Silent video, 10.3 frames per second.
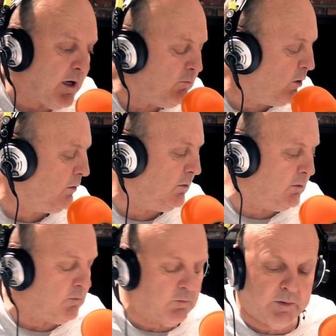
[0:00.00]
Well,
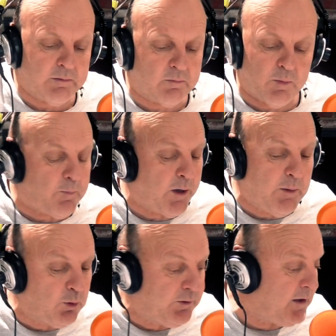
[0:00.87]
the
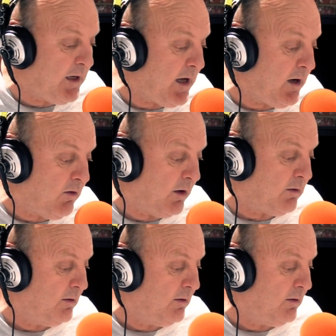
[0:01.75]
people didn't hear it.